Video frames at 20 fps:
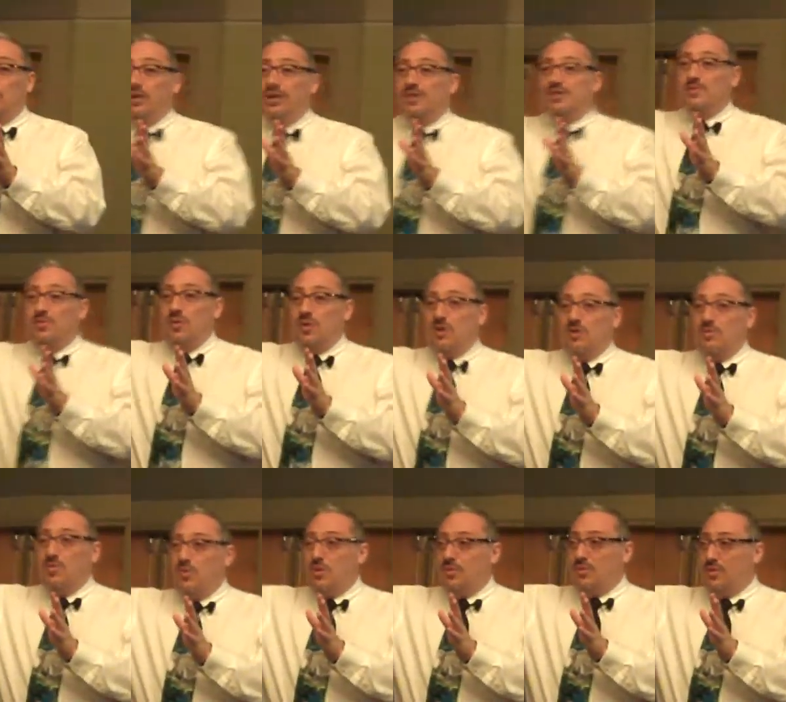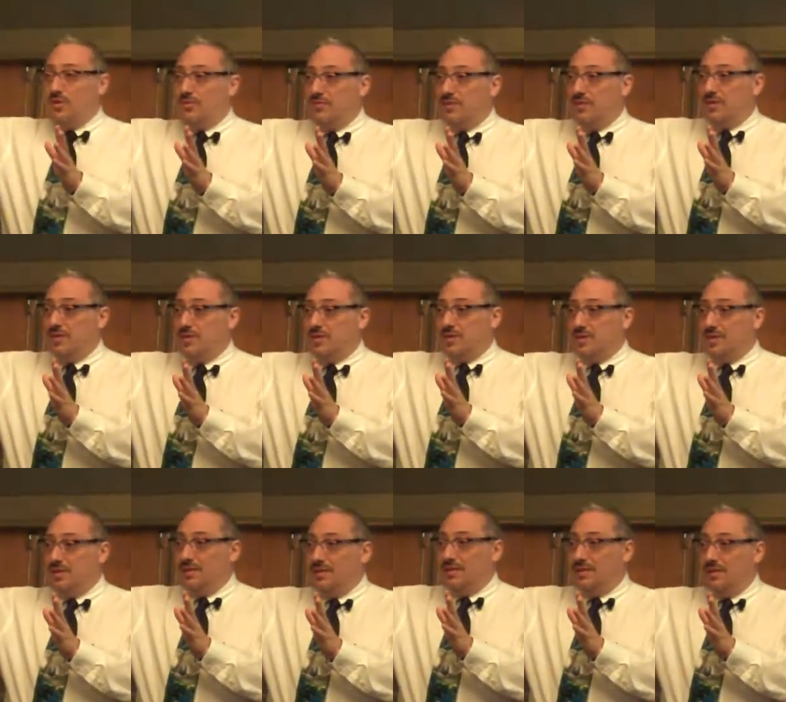reach more and more and more
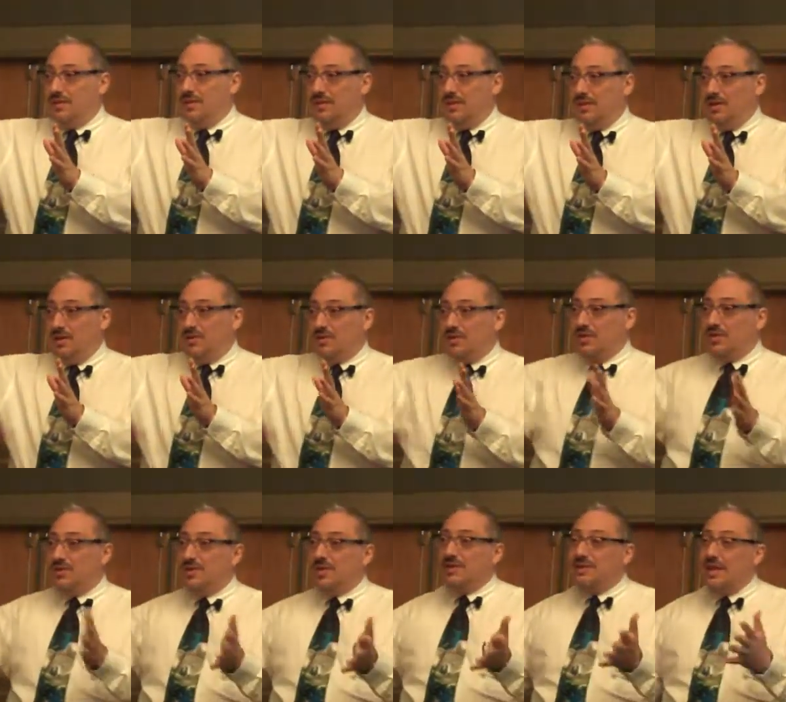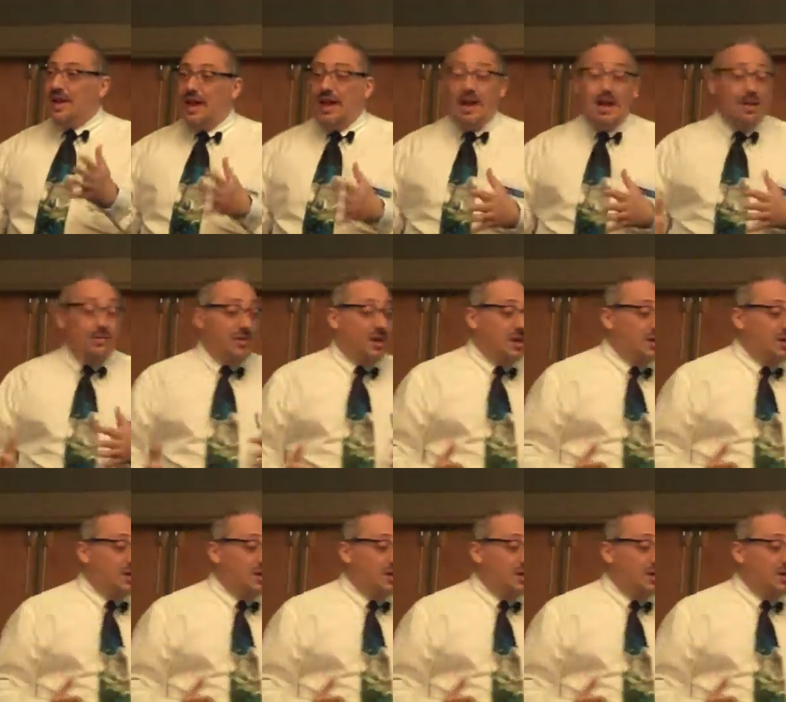folks. So there's a time